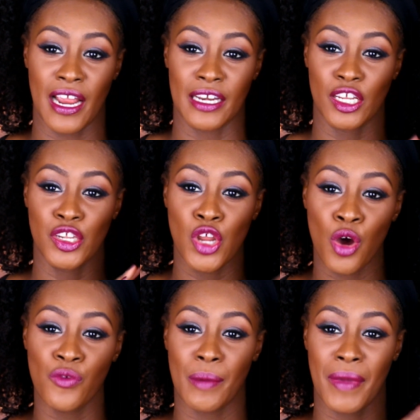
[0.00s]
I
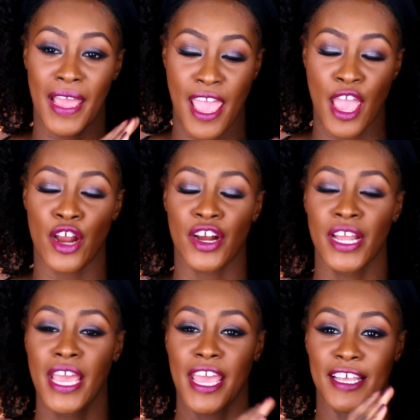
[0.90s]
know that my hair
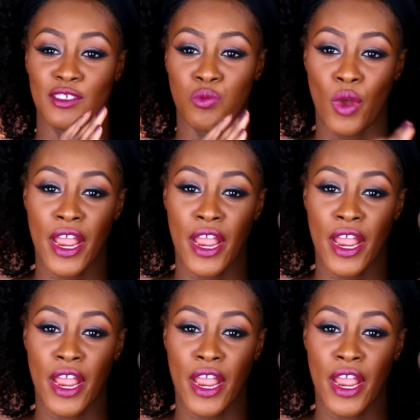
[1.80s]
is